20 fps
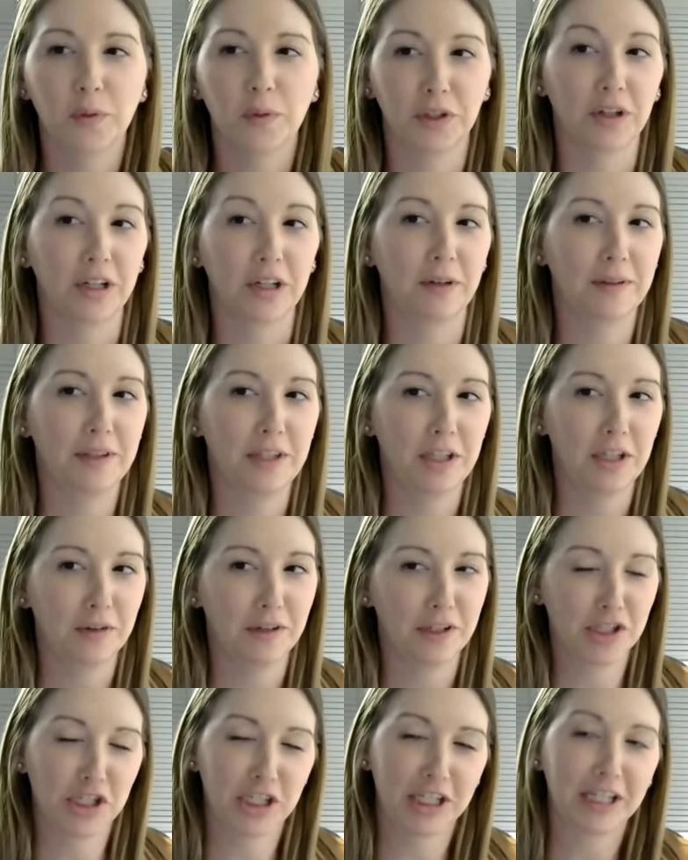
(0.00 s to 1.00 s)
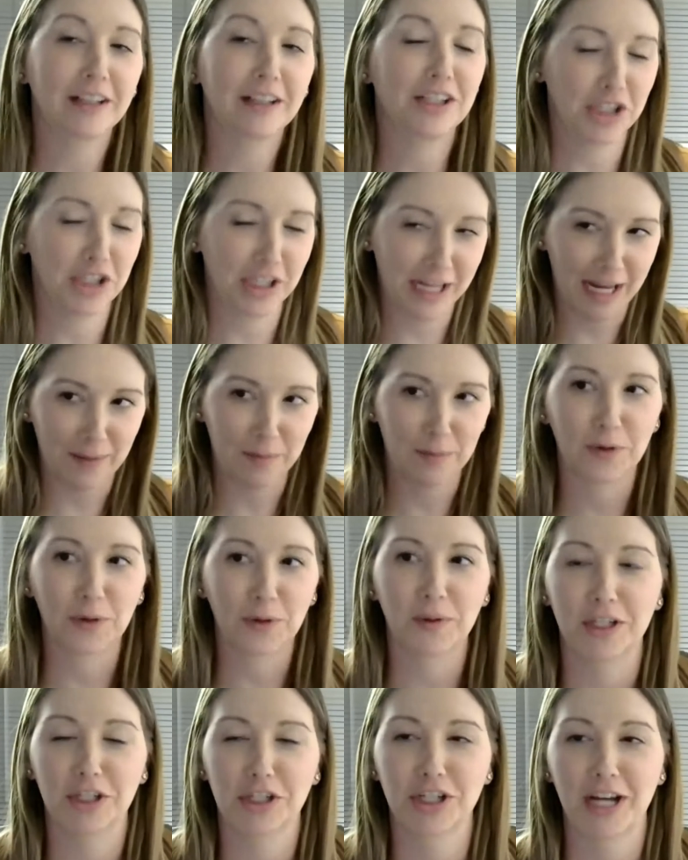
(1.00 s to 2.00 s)
agree with you, and she came through
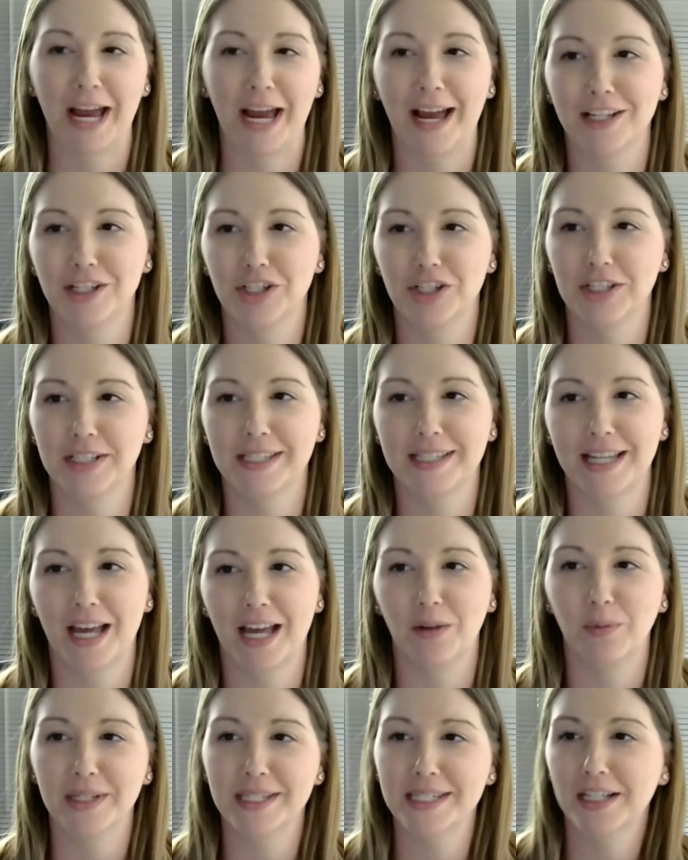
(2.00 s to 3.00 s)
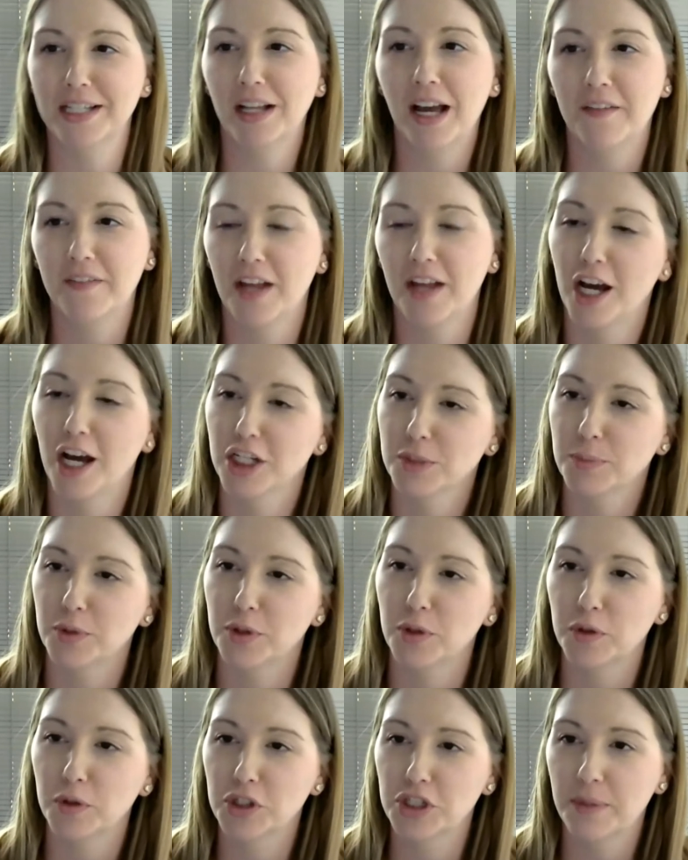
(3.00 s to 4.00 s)
in the chat and she said we still have an
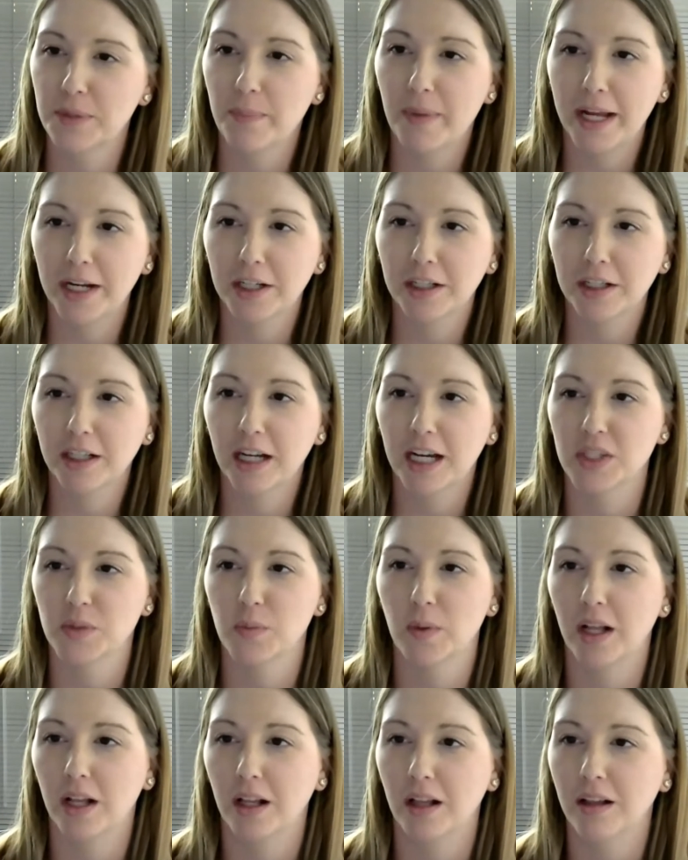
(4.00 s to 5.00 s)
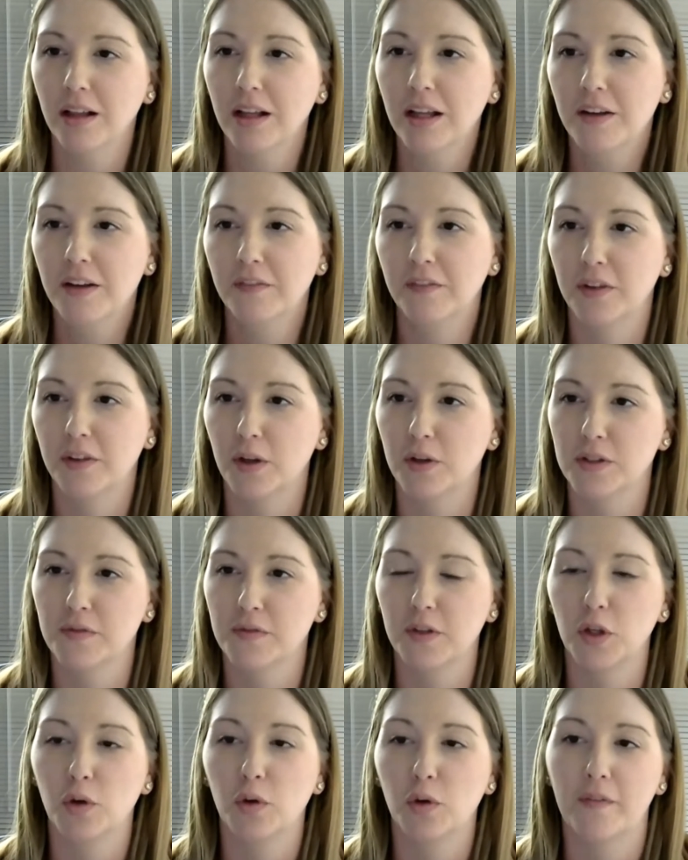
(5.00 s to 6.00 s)
entrepreneurship minor as well for those of
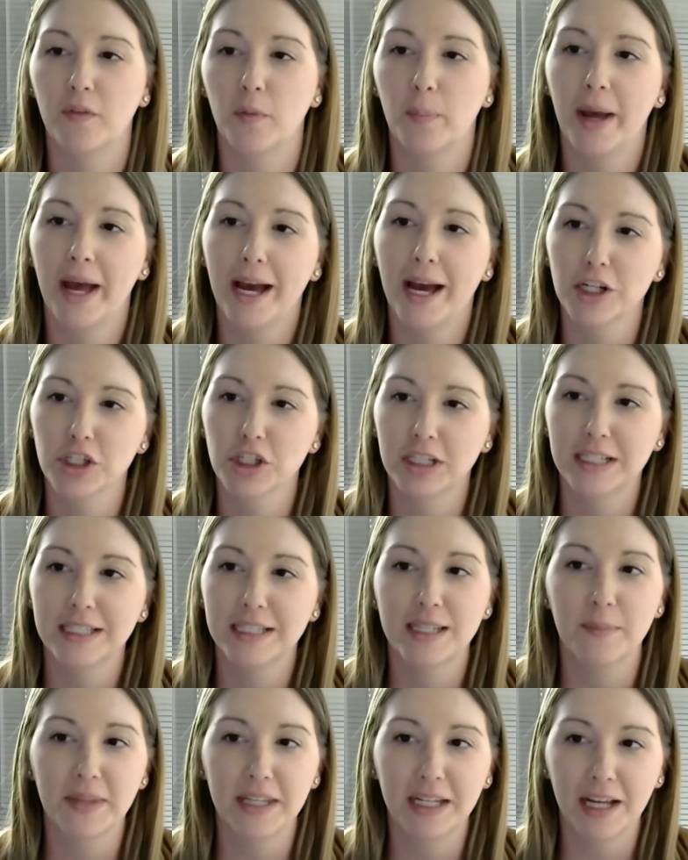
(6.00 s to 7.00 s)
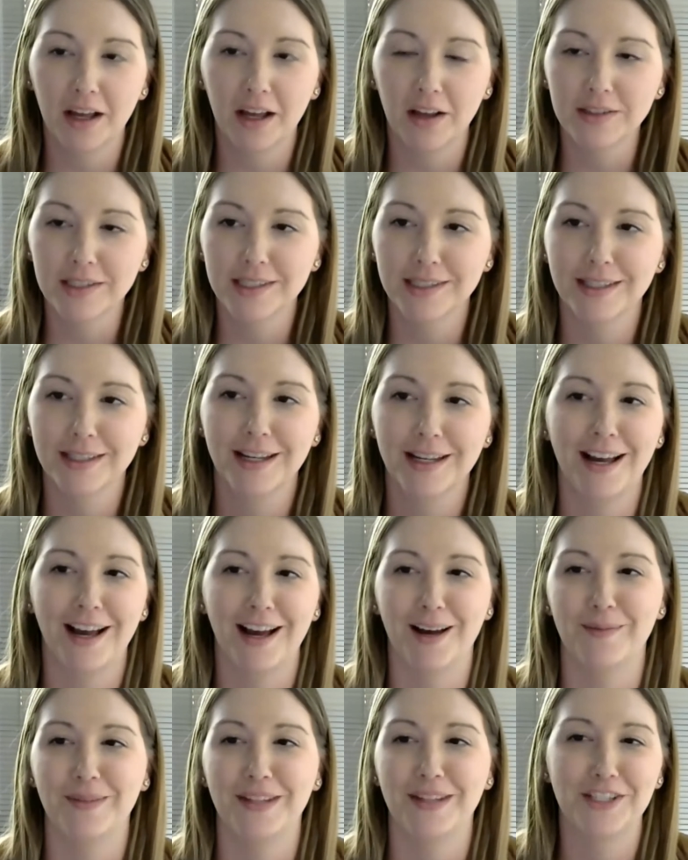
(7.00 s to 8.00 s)
you who have a passion in something else.
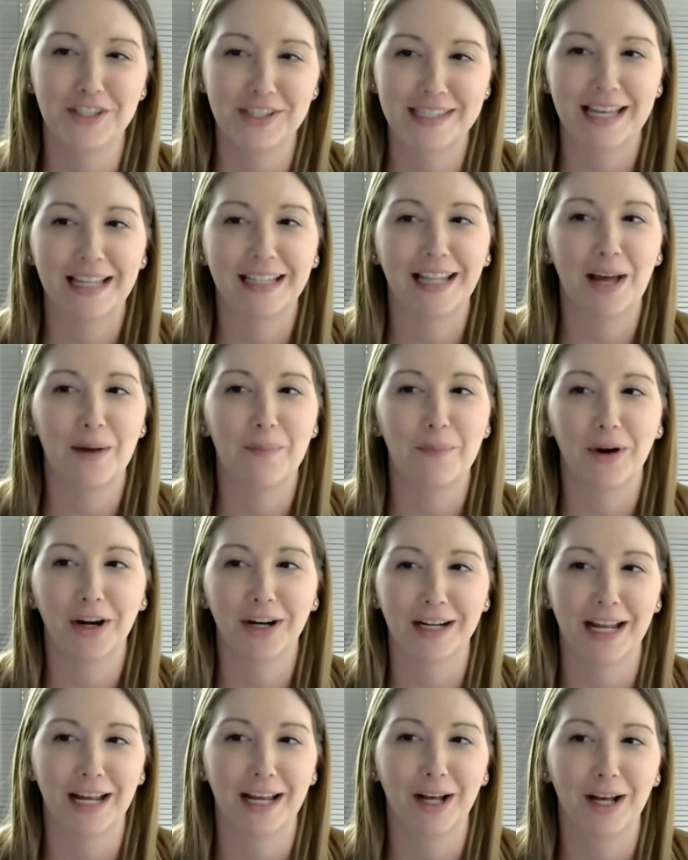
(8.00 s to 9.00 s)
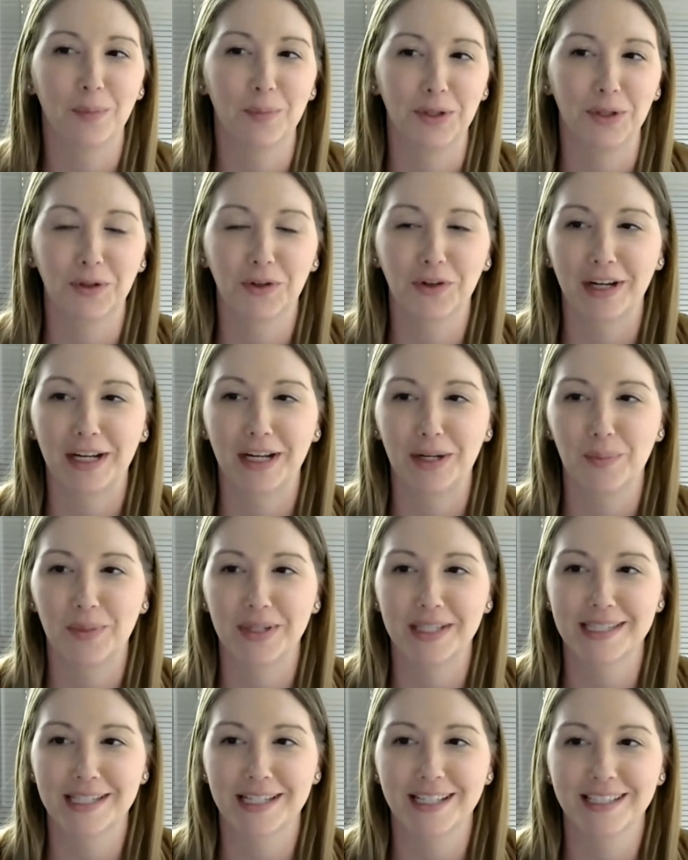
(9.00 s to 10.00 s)
And she said, let Mark and I help you create a
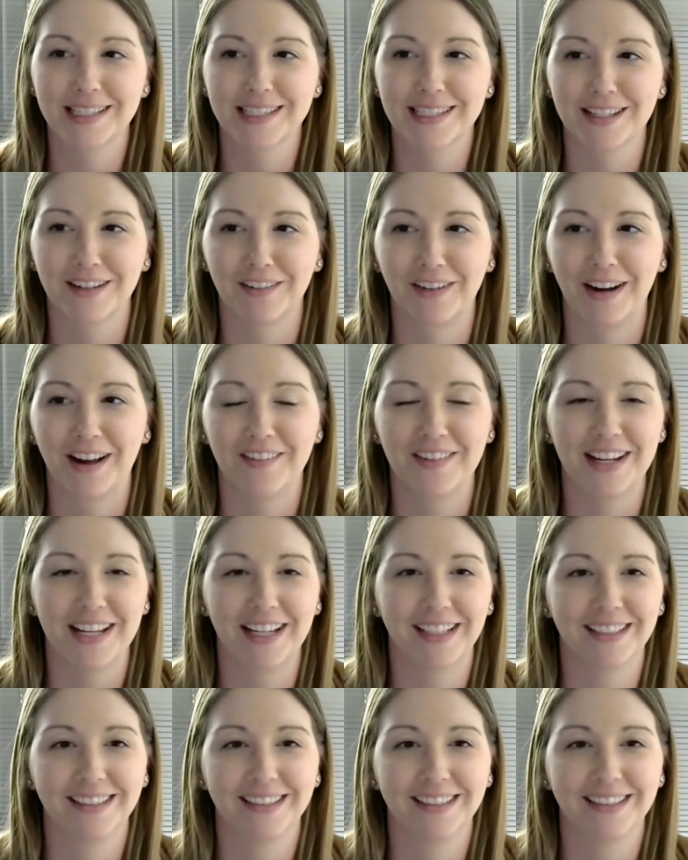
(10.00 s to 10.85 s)
business around it.